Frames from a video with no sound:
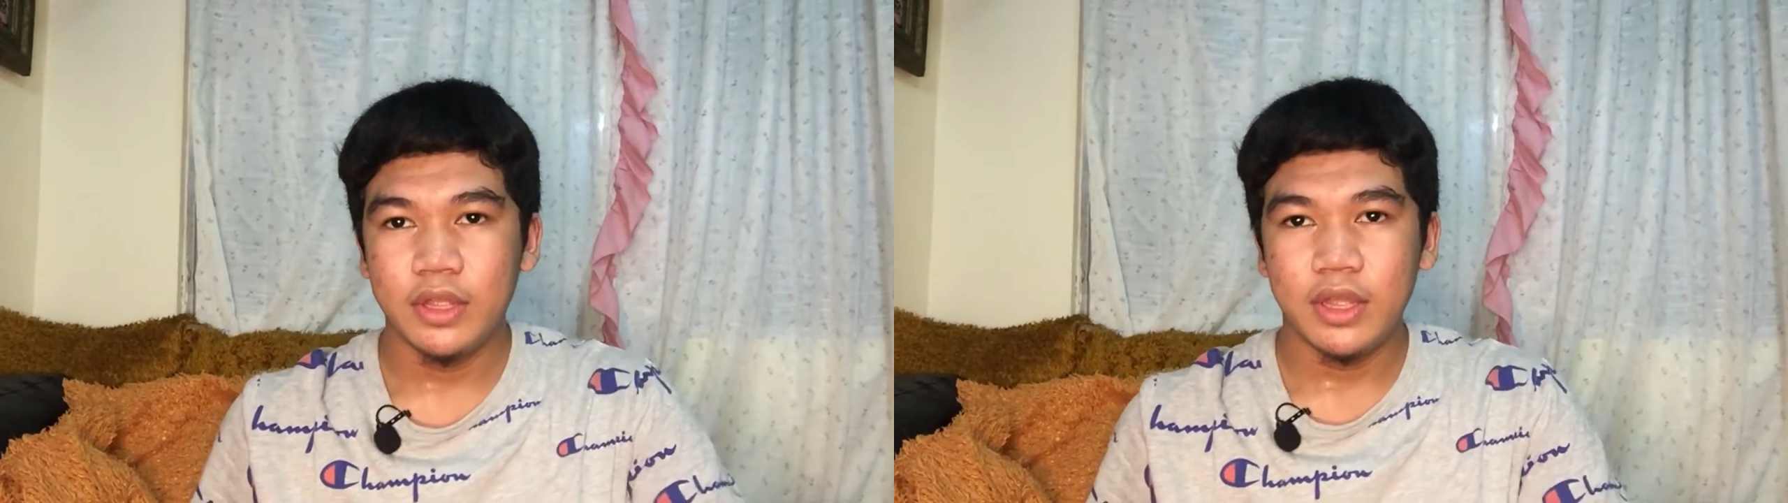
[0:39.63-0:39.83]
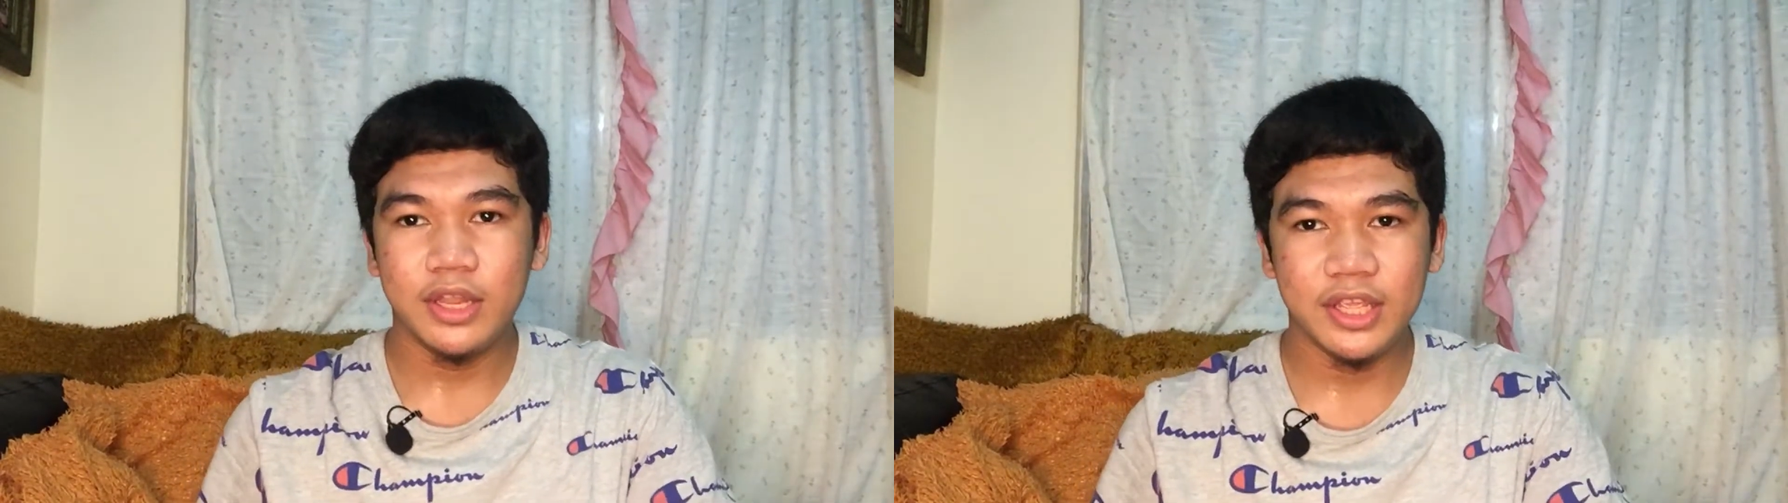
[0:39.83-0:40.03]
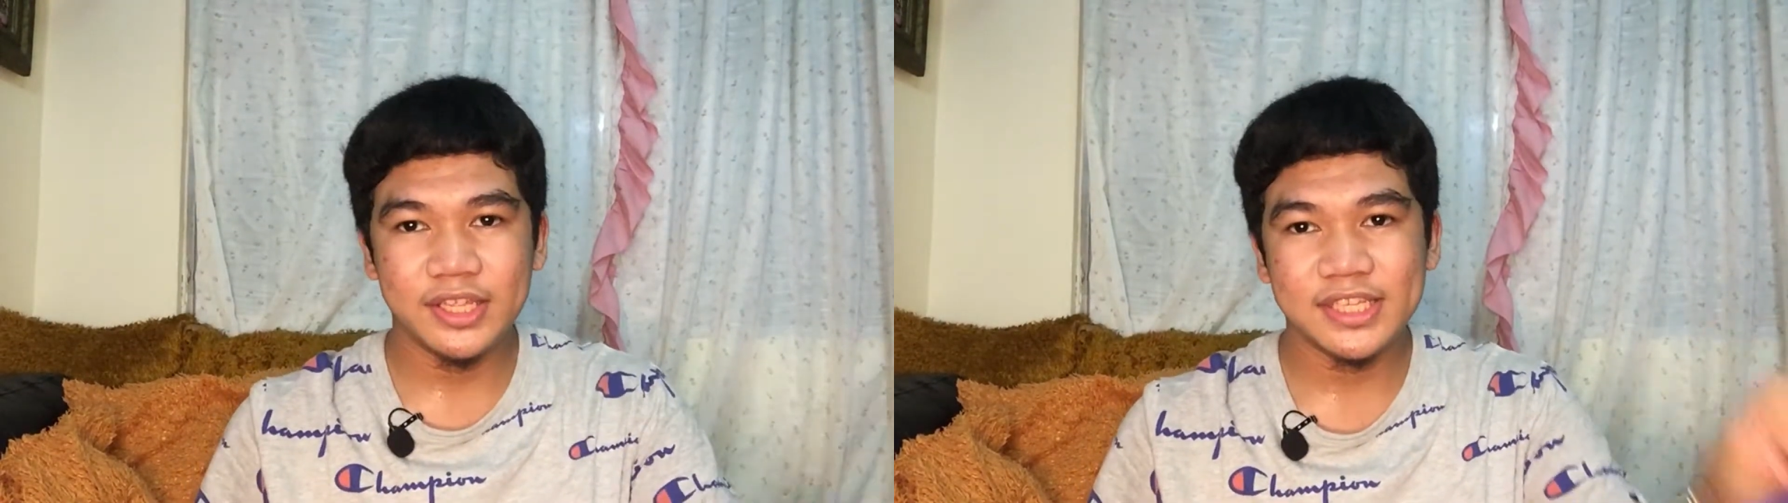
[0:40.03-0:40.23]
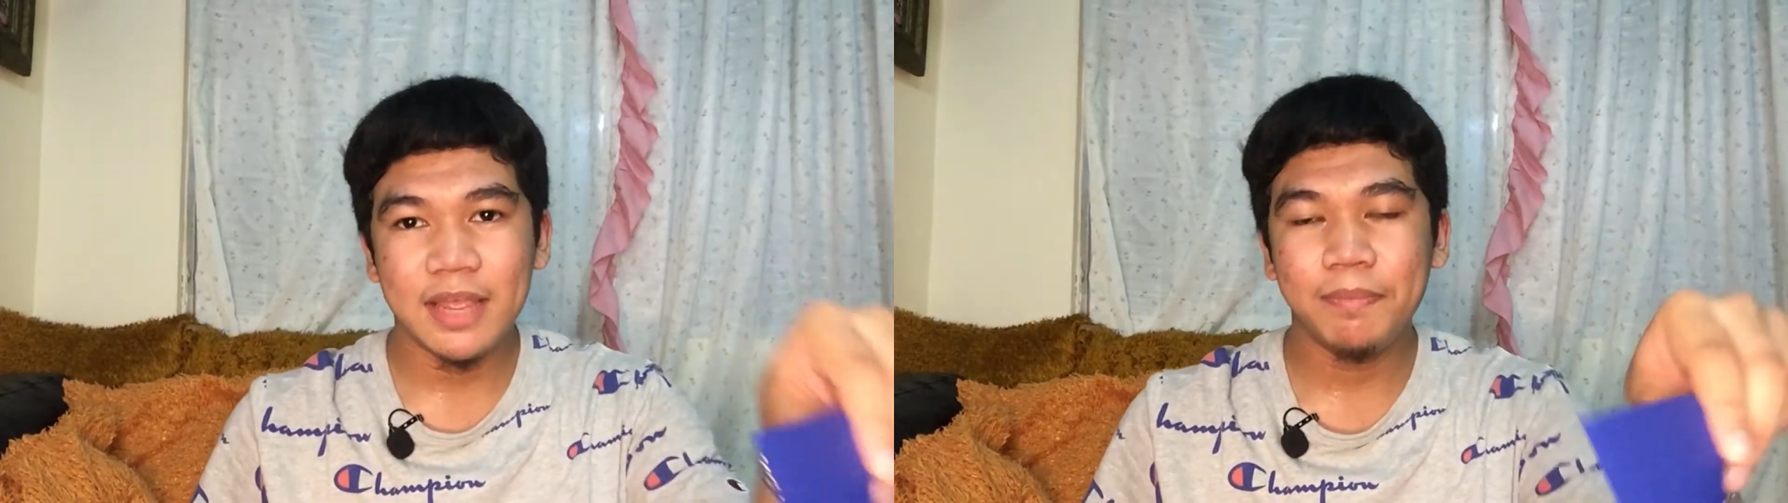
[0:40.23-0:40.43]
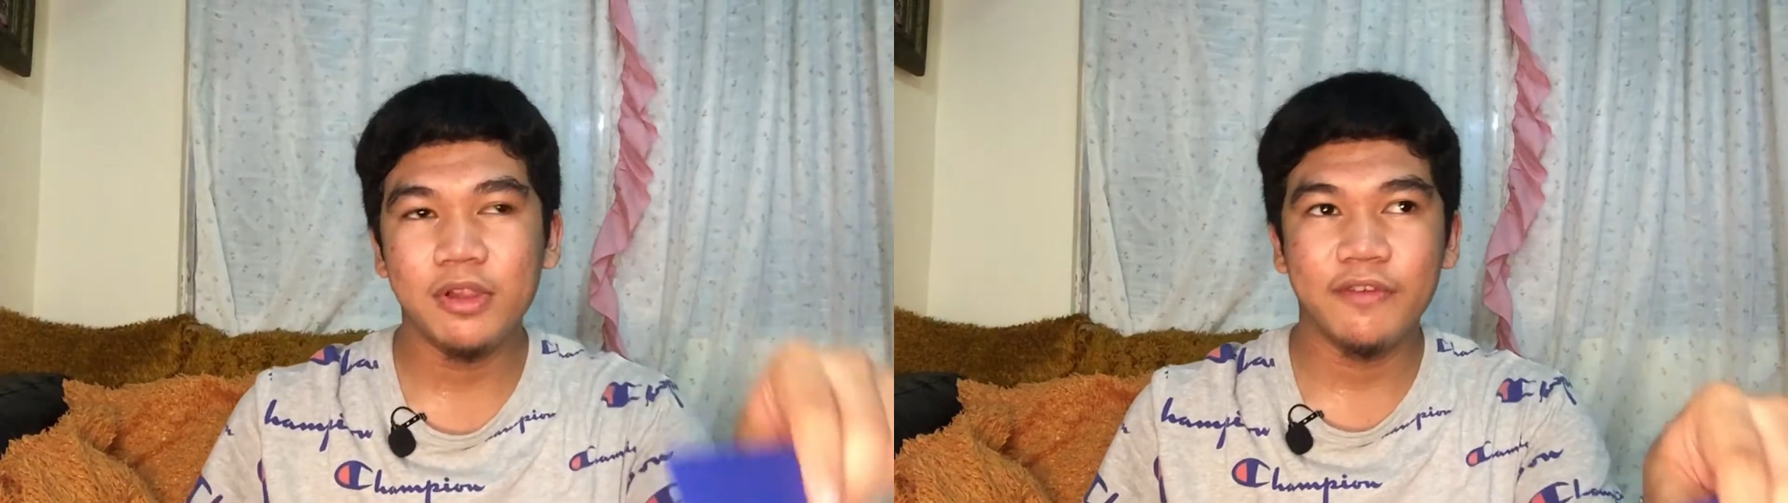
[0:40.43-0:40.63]
An
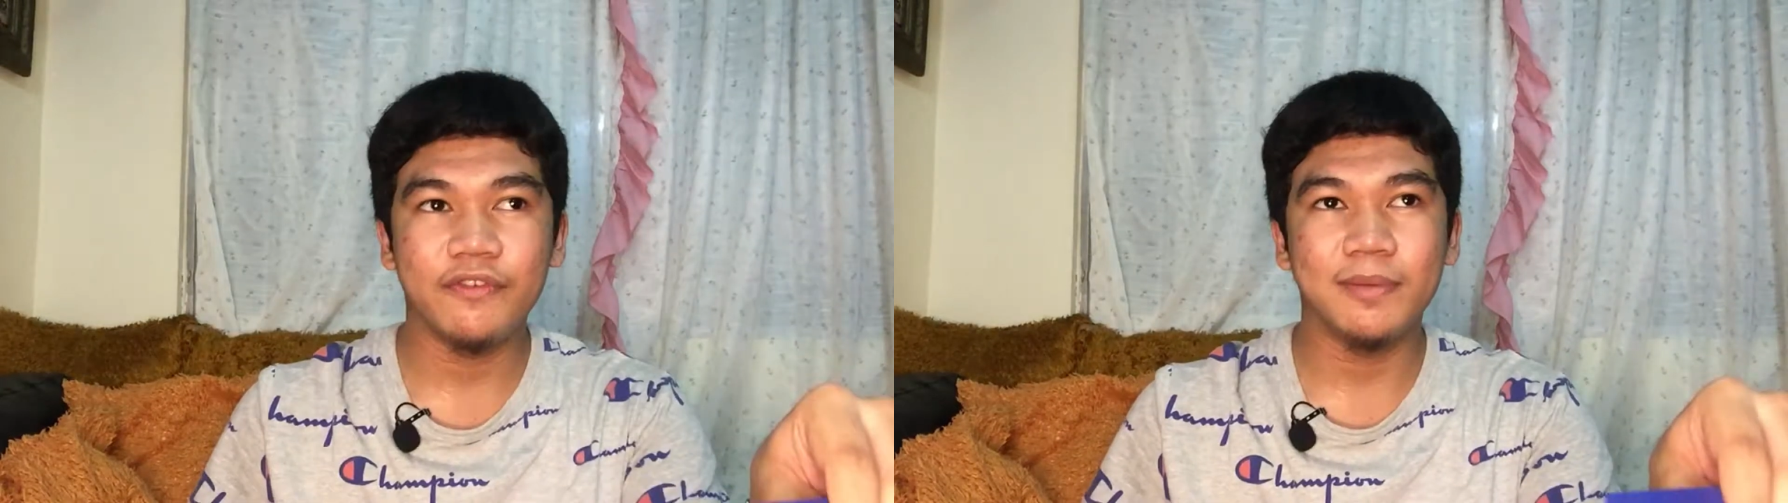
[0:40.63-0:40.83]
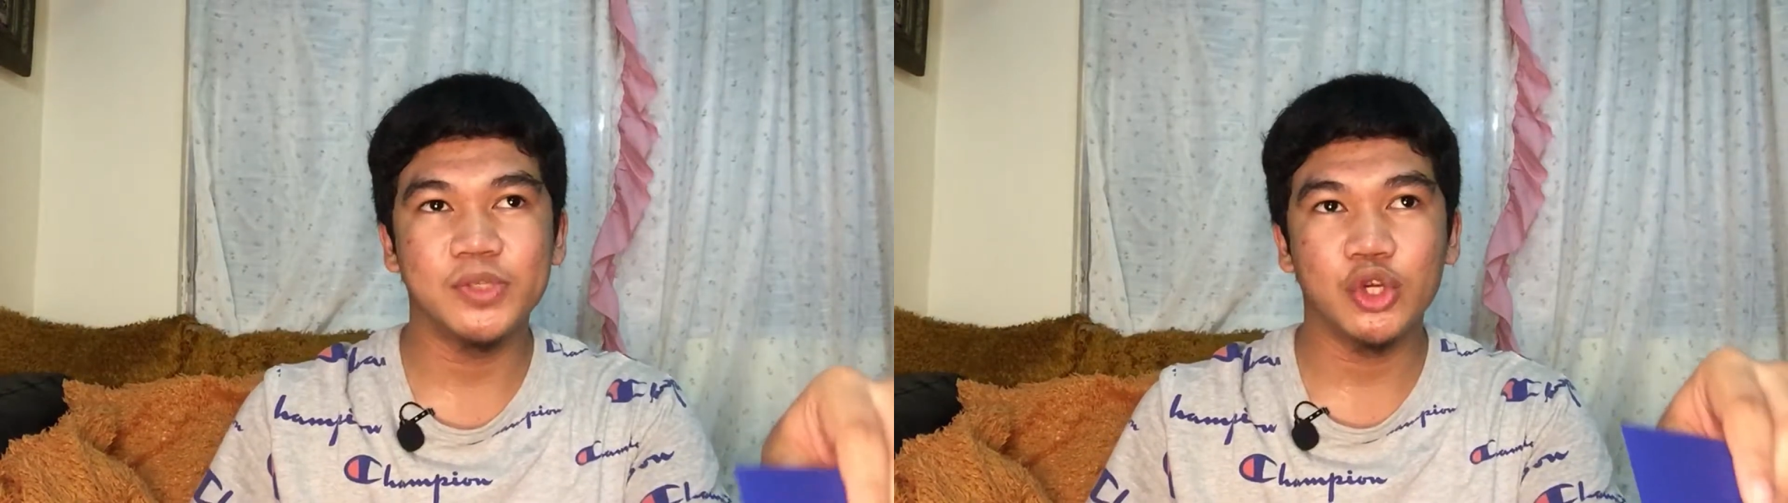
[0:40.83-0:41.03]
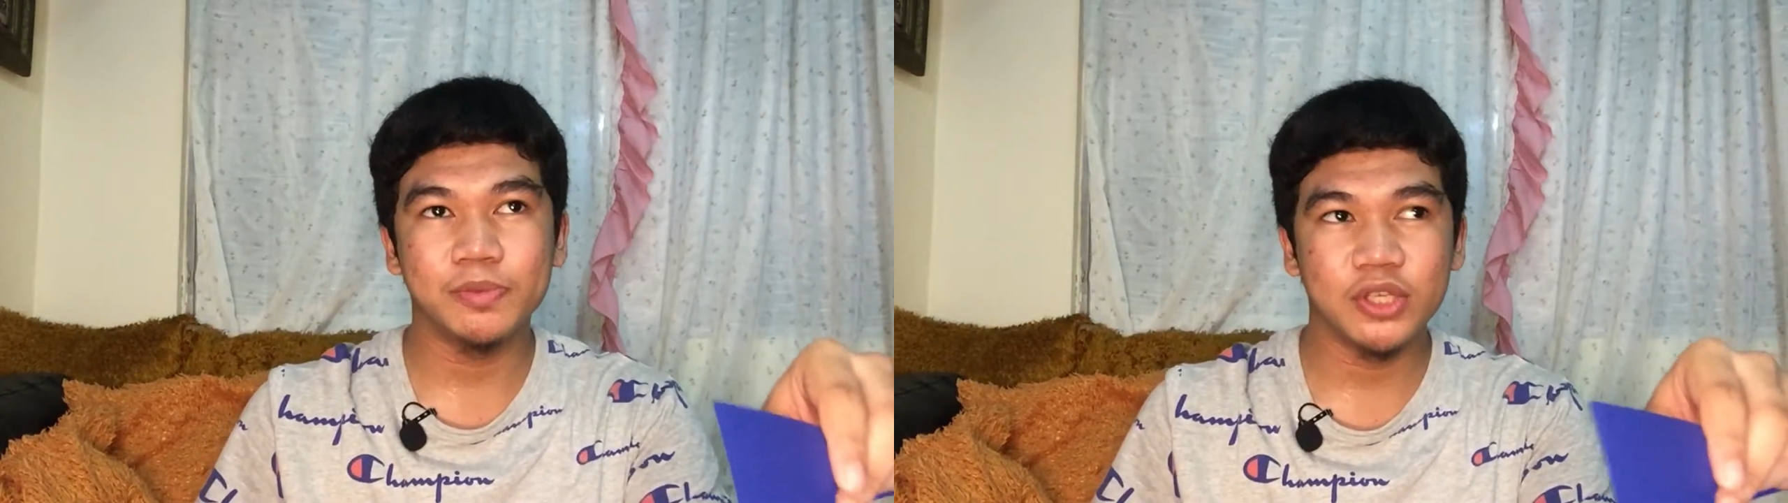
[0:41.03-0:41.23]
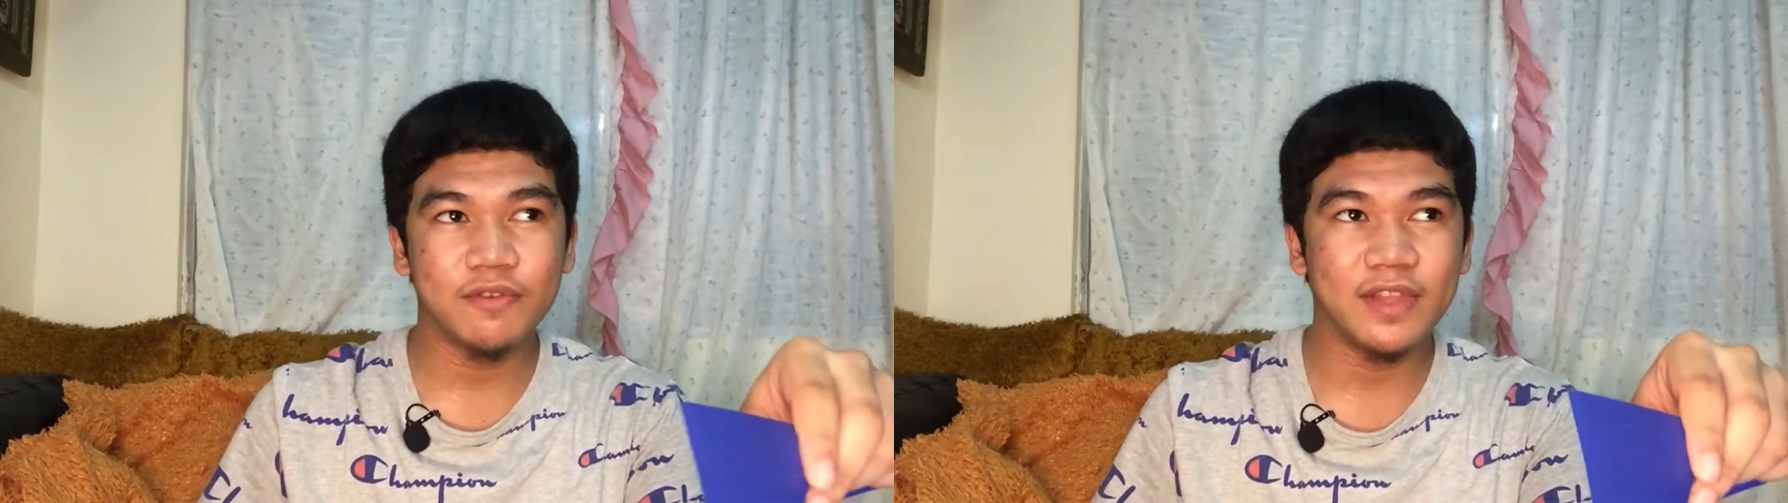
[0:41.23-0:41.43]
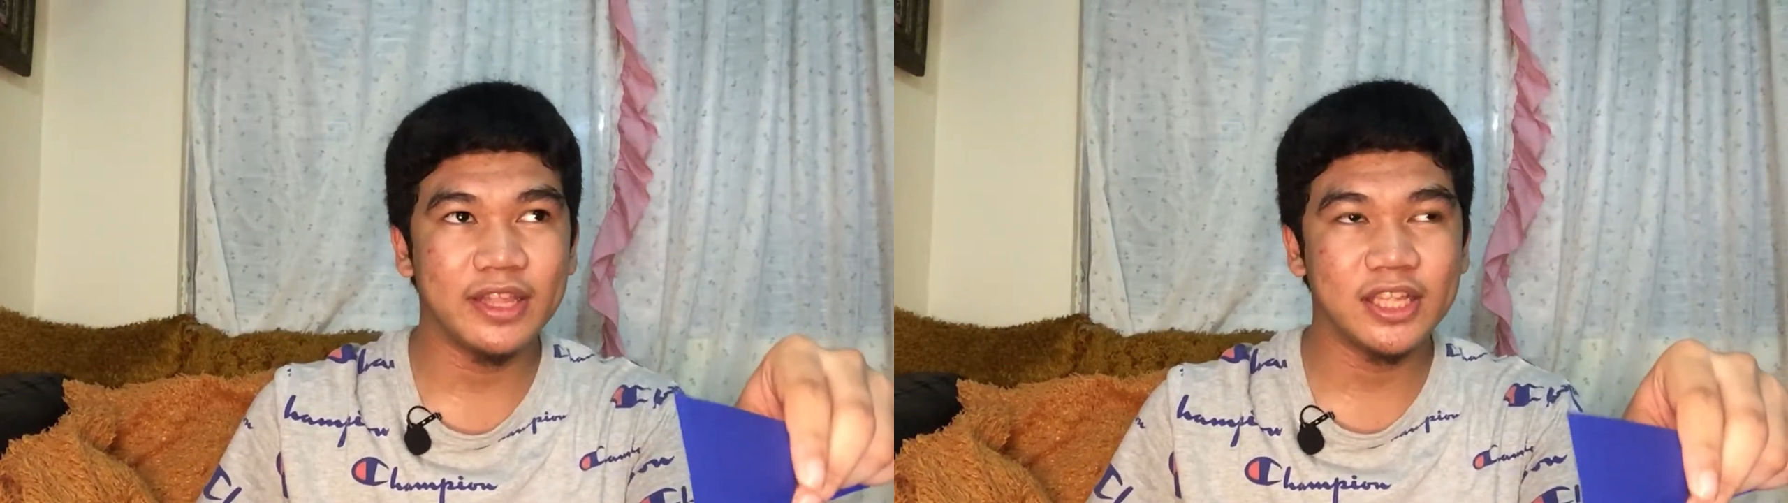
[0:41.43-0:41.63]
example of absorption
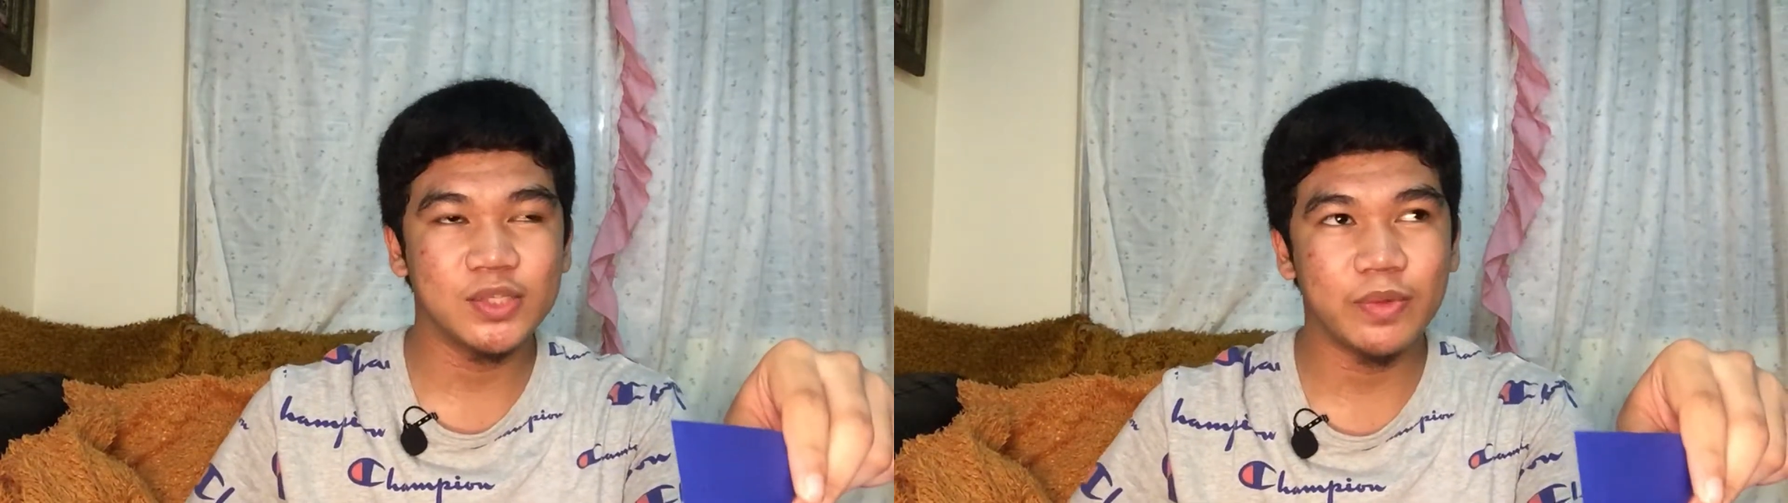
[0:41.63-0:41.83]
of light is